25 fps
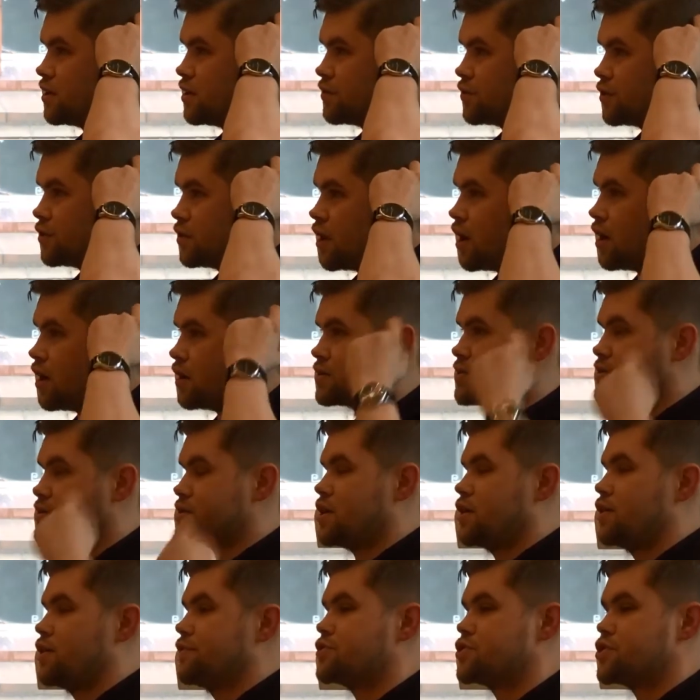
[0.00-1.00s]
the last
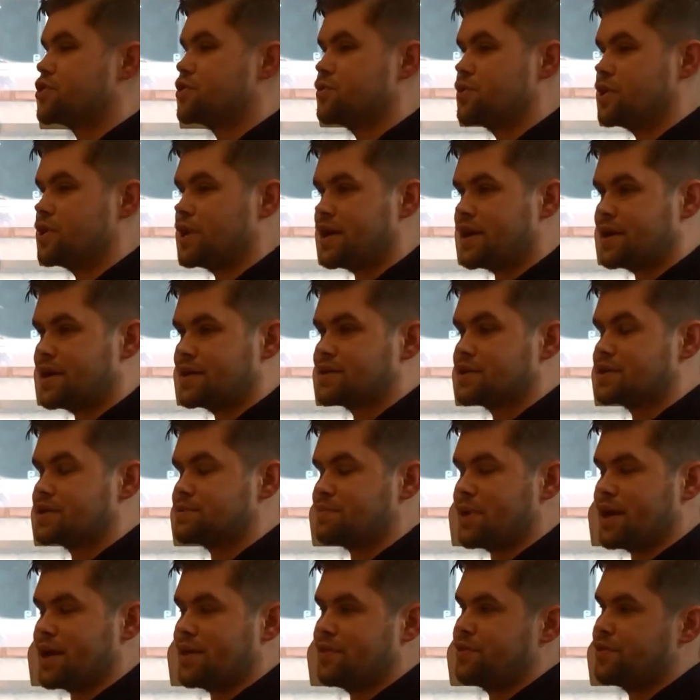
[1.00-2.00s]
kind of 2 years has
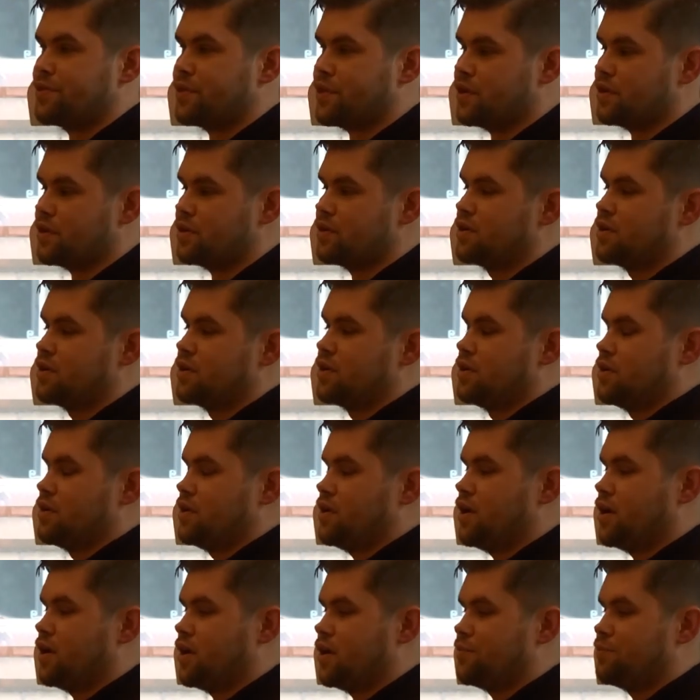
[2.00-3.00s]
meant
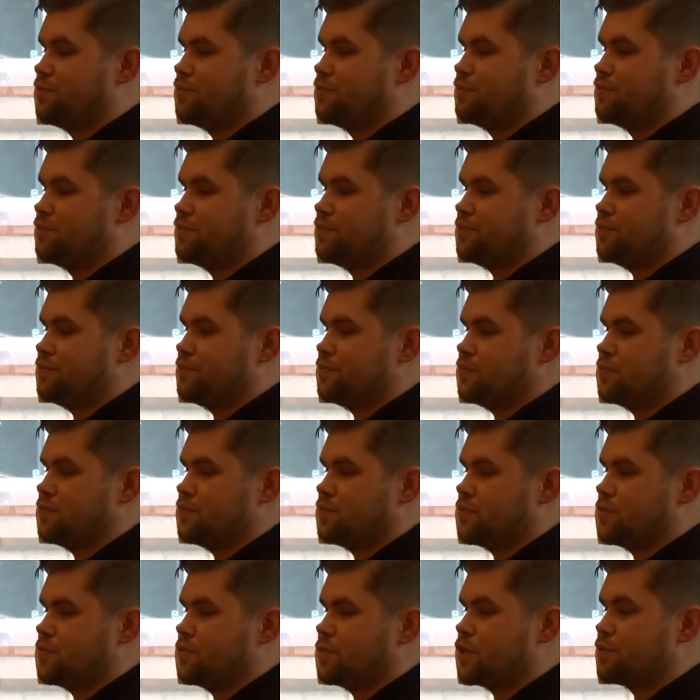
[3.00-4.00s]
that
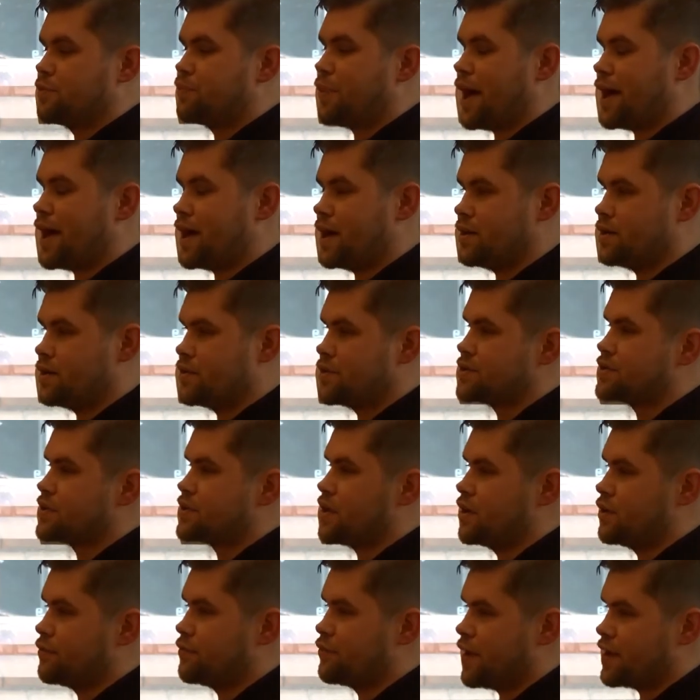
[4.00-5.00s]
the pain and the
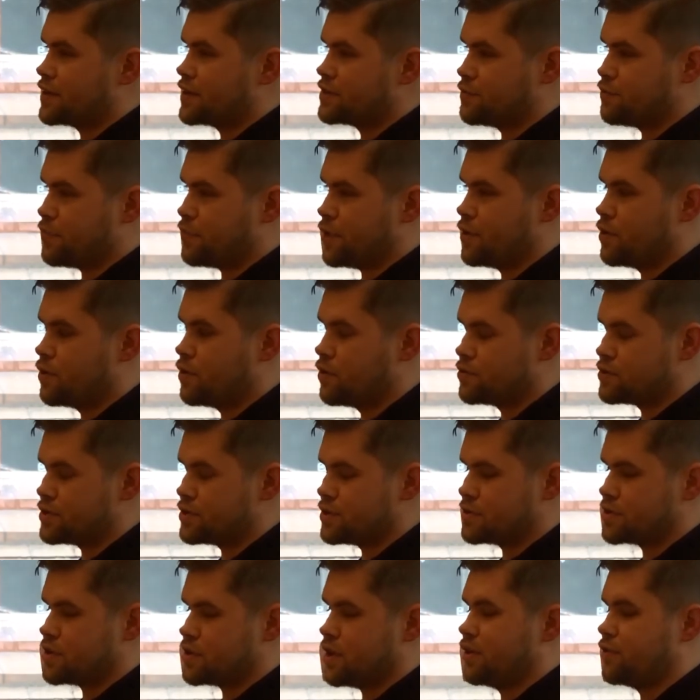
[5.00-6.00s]
side effects of pills
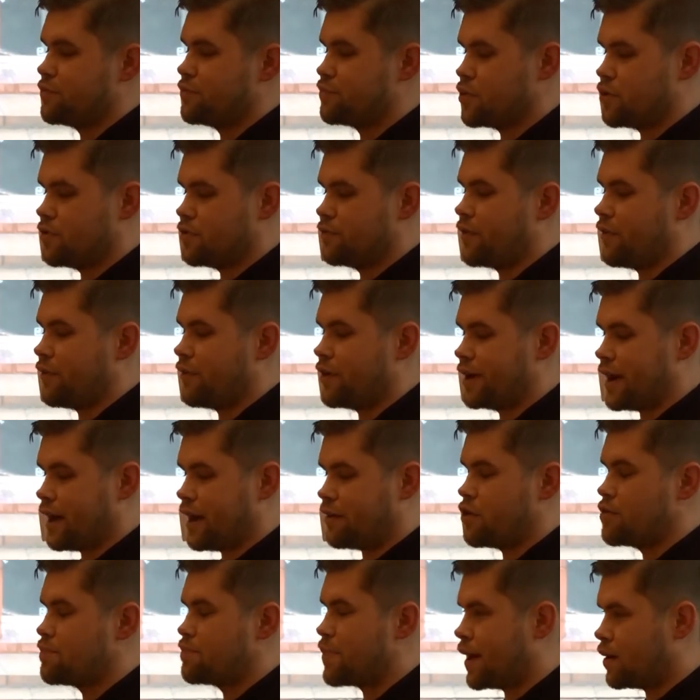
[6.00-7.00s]
has kind of put very
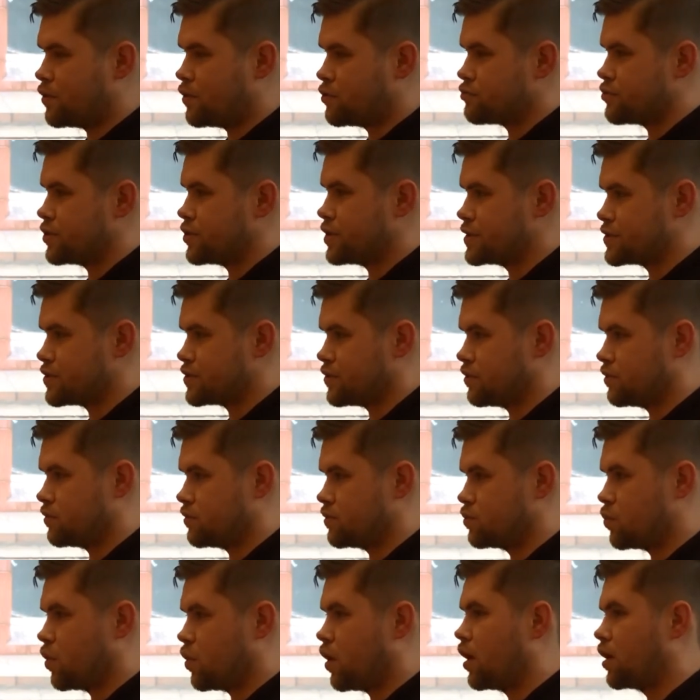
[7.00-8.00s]
narrow boundaries on
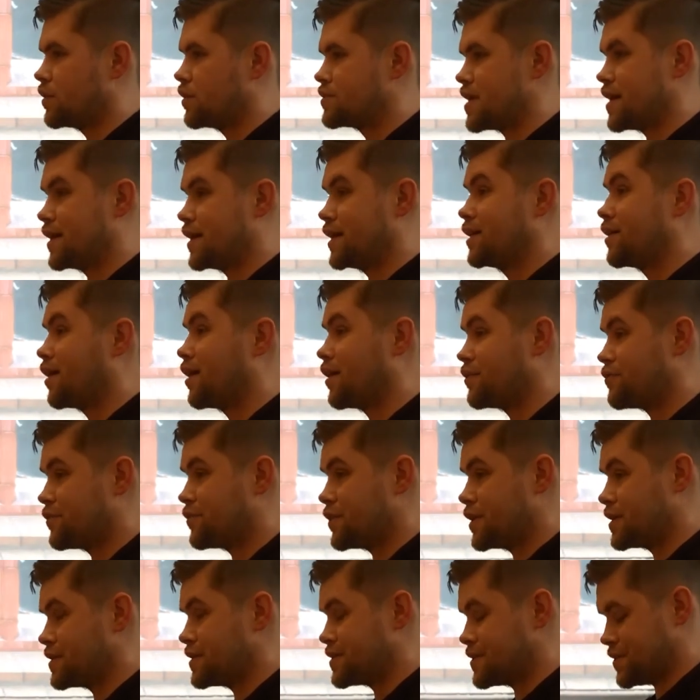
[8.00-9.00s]
what our daily life
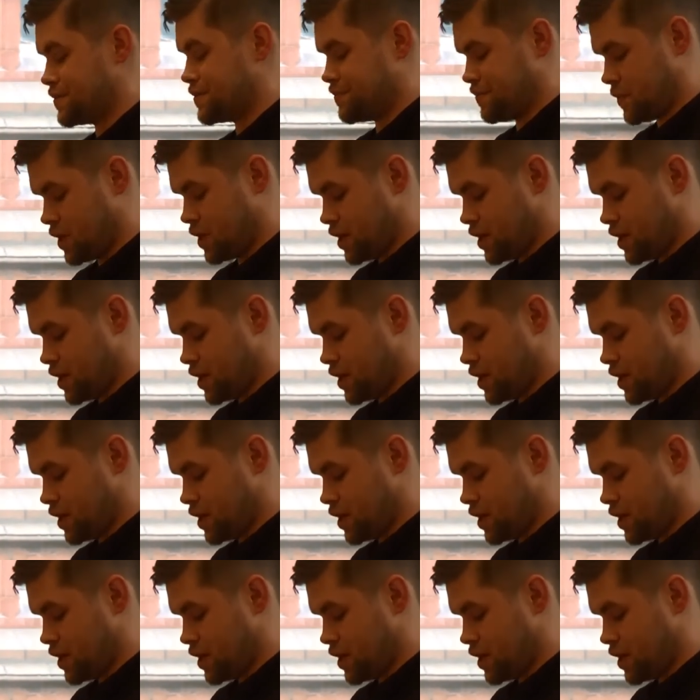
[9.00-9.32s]
is.